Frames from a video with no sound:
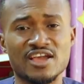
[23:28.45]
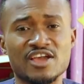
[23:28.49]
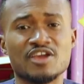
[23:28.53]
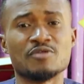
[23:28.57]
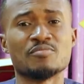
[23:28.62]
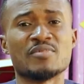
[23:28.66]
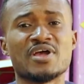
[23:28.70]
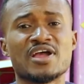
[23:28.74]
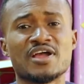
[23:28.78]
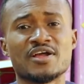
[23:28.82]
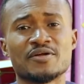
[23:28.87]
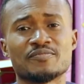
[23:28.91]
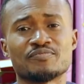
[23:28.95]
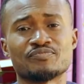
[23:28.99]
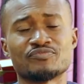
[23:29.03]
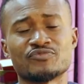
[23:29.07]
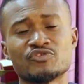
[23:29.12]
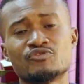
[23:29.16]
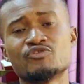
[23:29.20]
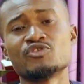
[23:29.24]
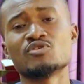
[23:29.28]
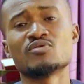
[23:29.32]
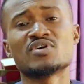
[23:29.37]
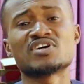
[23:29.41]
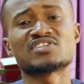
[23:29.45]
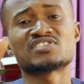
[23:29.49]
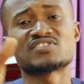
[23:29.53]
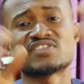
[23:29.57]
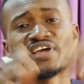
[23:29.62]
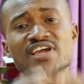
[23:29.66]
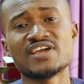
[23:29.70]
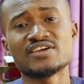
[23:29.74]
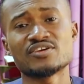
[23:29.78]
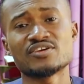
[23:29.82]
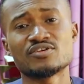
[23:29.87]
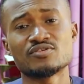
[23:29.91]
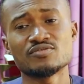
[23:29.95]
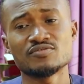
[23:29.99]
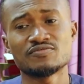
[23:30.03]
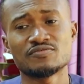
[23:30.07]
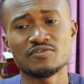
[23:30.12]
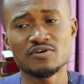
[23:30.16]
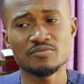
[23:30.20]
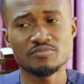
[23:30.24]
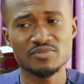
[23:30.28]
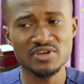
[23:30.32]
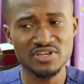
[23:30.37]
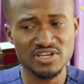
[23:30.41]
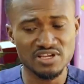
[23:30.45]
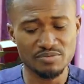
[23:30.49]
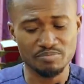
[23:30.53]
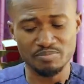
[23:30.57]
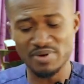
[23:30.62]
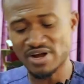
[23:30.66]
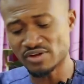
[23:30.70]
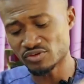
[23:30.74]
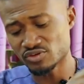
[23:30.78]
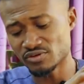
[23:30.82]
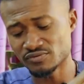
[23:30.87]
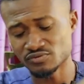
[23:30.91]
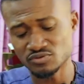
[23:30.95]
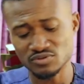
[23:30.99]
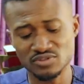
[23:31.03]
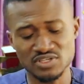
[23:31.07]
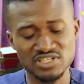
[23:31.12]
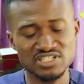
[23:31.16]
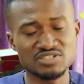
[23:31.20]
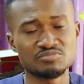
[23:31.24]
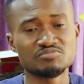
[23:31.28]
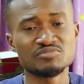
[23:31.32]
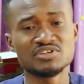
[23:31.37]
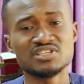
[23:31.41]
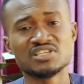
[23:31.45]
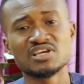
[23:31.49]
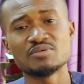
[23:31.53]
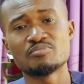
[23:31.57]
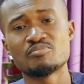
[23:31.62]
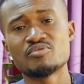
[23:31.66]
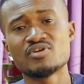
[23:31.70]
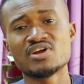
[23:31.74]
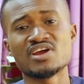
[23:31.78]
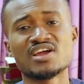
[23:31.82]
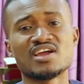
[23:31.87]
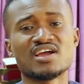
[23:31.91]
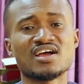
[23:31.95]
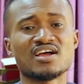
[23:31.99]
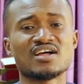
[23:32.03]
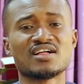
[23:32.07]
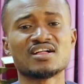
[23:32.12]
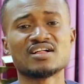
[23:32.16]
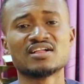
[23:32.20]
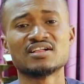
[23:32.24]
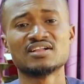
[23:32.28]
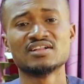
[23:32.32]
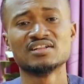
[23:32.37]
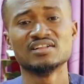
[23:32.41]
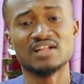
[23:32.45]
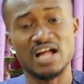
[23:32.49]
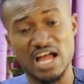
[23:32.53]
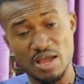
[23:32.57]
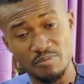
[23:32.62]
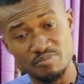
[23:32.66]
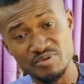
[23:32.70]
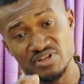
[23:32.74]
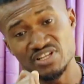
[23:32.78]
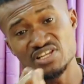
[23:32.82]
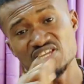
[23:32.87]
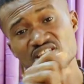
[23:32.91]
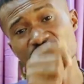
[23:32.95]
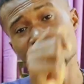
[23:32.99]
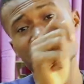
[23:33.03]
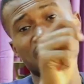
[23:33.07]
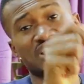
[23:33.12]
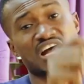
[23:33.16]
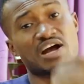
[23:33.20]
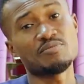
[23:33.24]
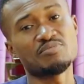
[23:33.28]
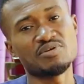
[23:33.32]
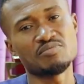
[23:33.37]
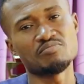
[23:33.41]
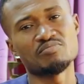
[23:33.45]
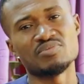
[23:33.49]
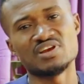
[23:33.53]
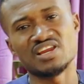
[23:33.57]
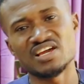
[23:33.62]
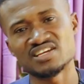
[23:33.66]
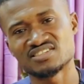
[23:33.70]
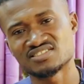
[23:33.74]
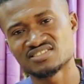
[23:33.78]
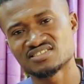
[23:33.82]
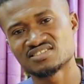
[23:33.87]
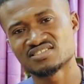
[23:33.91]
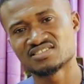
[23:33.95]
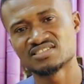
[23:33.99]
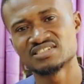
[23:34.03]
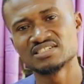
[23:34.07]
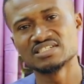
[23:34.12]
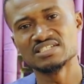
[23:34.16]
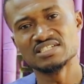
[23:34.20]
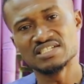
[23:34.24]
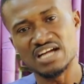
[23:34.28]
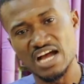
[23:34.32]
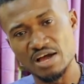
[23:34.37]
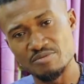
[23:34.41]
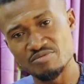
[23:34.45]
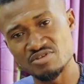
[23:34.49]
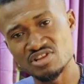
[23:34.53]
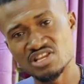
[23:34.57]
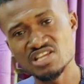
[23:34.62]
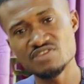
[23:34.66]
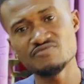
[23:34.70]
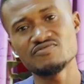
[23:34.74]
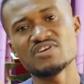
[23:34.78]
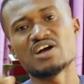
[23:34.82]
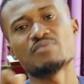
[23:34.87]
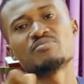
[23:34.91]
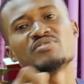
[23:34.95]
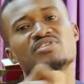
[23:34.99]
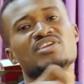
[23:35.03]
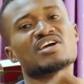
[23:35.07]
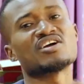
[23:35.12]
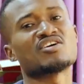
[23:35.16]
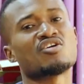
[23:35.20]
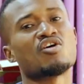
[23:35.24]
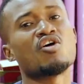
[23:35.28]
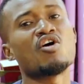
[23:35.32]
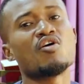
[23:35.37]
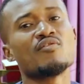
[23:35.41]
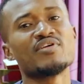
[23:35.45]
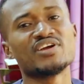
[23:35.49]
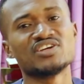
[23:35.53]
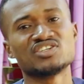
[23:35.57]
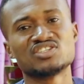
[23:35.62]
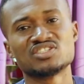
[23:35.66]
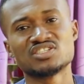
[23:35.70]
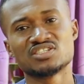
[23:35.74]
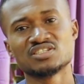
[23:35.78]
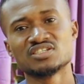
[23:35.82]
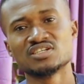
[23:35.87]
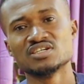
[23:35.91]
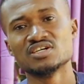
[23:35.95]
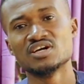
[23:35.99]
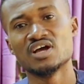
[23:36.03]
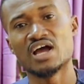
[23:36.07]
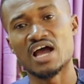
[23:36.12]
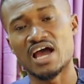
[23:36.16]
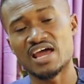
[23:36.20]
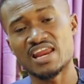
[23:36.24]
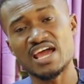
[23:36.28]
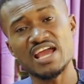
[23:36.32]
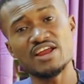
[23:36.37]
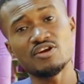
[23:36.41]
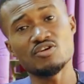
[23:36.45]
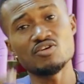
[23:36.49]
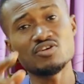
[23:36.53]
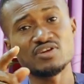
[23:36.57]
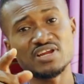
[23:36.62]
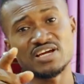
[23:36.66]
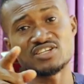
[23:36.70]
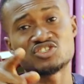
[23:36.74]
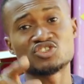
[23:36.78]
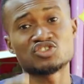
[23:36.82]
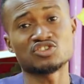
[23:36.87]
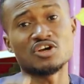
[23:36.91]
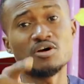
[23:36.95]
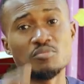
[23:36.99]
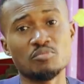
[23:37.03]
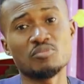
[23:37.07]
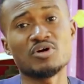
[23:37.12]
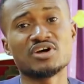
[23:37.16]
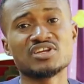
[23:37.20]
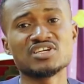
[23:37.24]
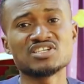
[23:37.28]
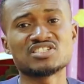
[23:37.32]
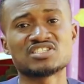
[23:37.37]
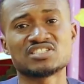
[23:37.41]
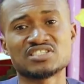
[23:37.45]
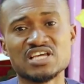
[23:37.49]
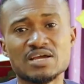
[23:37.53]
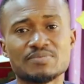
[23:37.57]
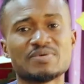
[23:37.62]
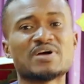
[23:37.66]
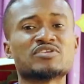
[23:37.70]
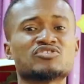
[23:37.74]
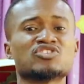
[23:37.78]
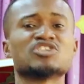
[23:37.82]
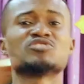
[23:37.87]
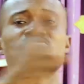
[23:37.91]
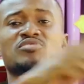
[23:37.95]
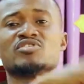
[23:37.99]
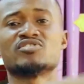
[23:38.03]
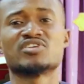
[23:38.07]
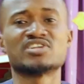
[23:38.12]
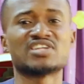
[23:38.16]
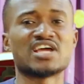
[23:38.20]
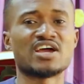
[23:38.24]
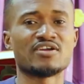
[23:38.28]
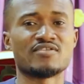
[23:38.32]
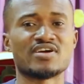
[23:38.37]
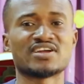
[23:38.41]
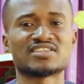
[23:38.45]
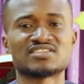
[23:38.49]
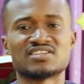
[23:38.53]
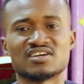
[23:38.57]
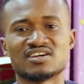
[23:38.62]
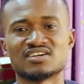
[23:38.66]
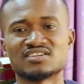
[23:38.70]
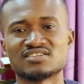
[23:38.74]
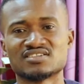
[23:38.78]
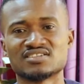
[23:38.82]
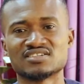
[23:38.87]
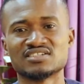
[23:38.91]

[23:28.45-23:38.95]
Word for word: Amen. Viewers, thank you for being a part of today's midday prayer. I believe you have been blessed. I believe you have been encouraged. And I know that somebody's step has just been redirected.